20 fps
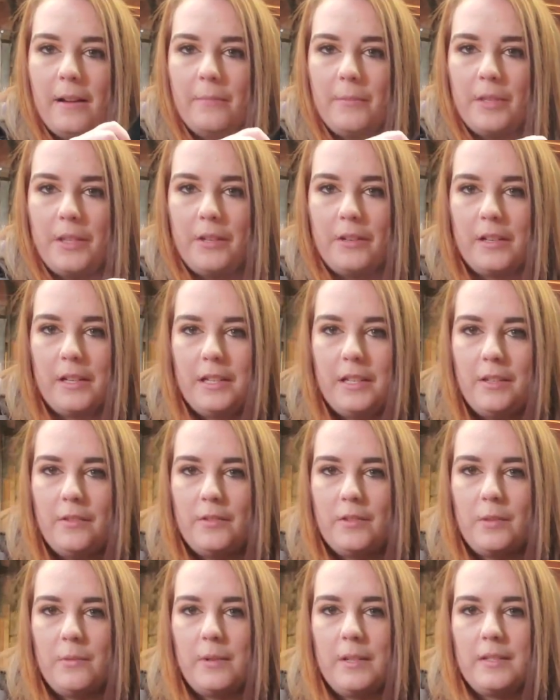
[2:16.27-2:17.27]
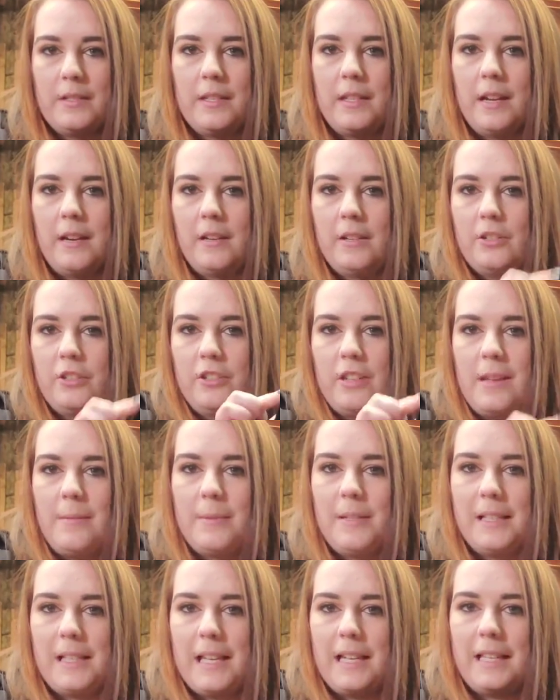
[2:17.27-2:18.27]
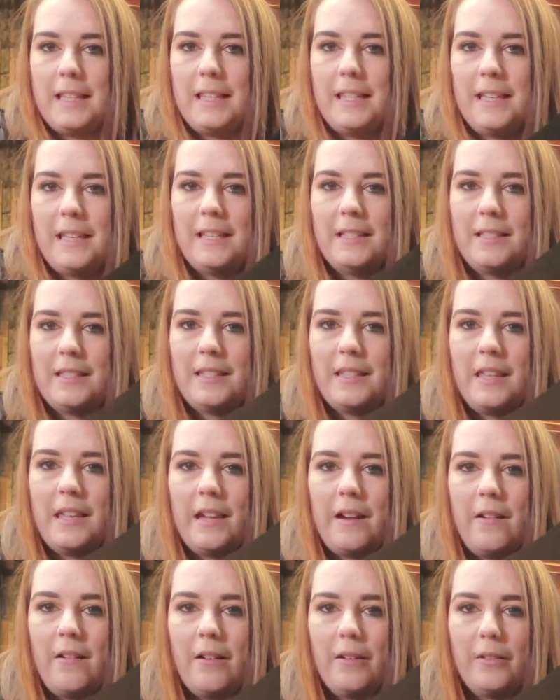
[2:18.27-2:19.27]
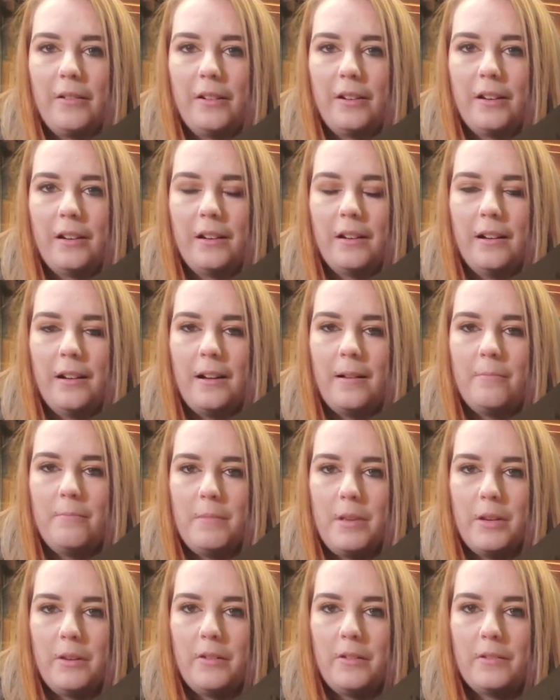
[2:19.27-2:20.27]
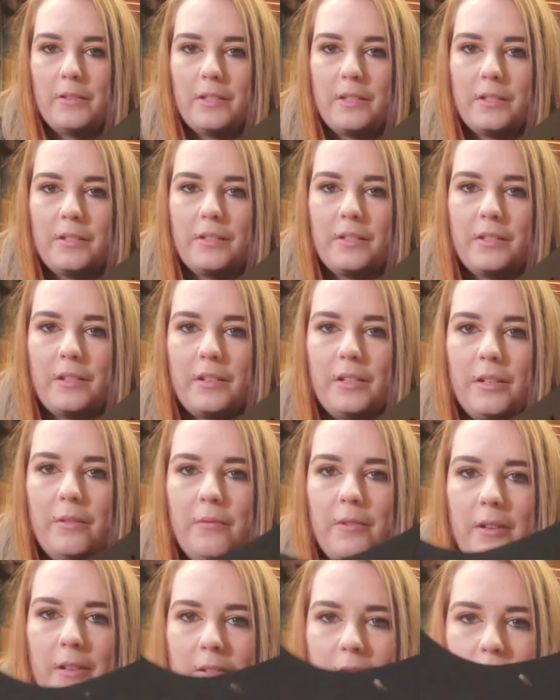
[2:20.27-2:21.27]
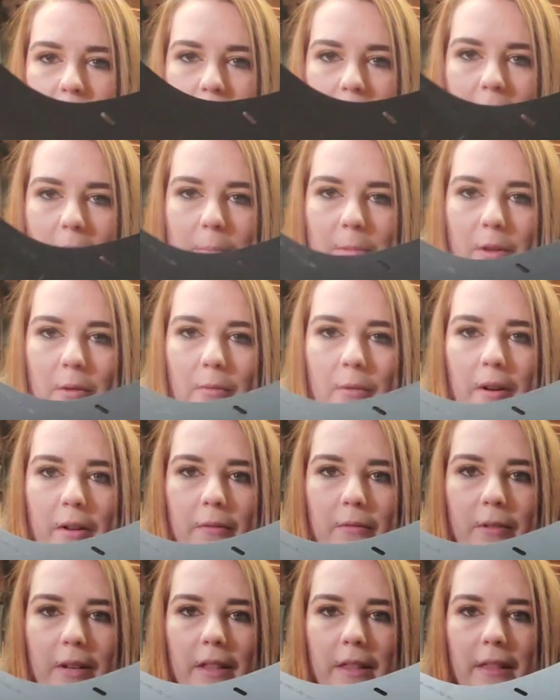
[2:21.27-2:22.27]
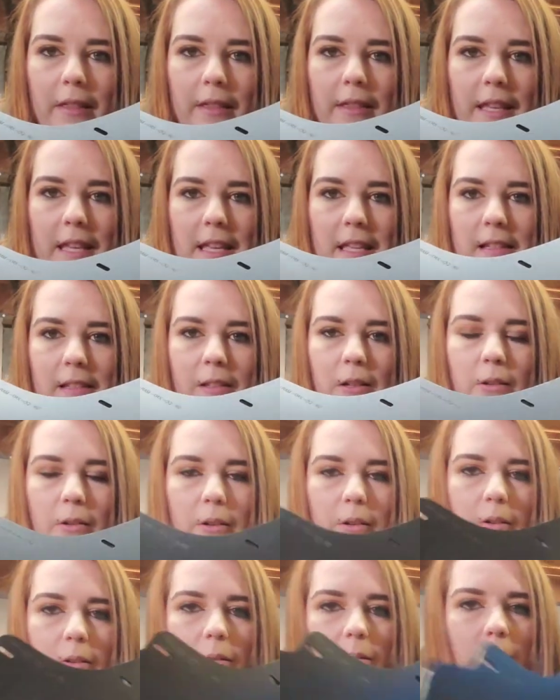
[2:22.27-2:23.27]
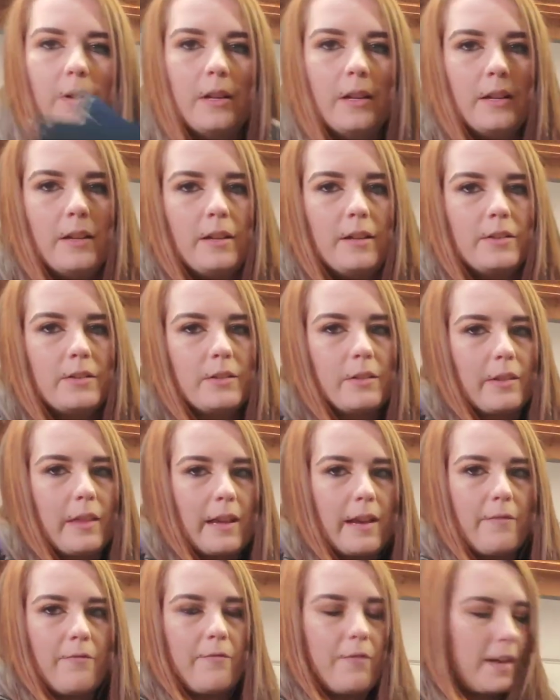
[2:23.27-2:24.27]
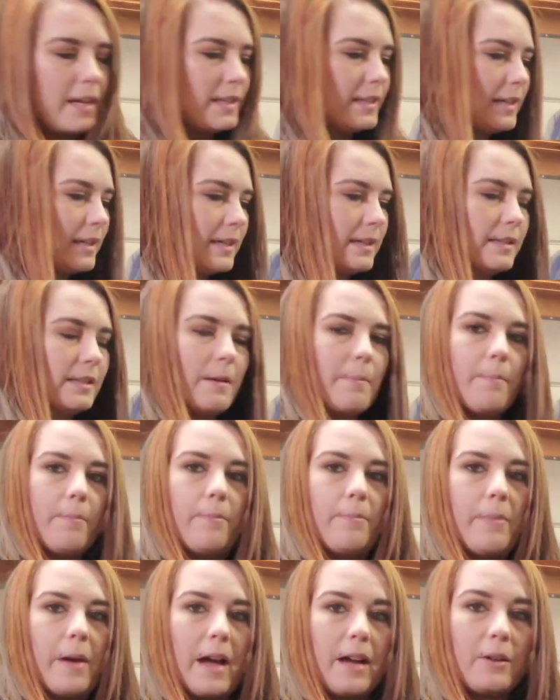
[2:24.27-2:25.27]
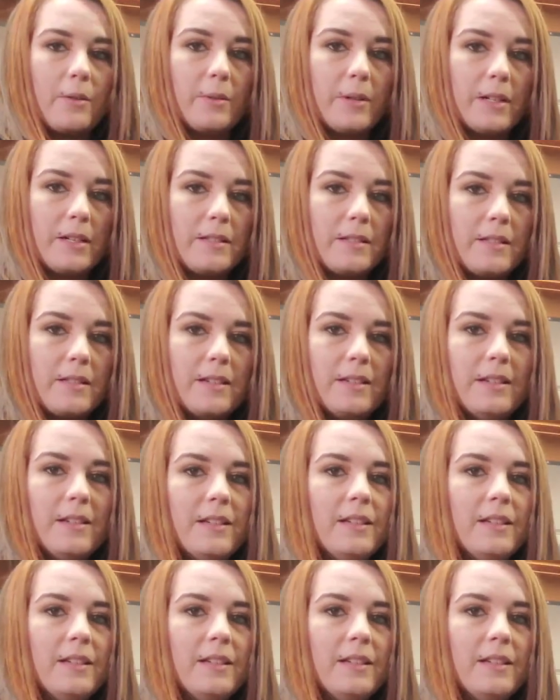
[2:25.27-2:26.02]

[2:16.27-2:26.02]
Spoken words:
You're going to use the ones that are shaped like this. They are mirrors, so you want to grab the one with the logo so that it faces backwards.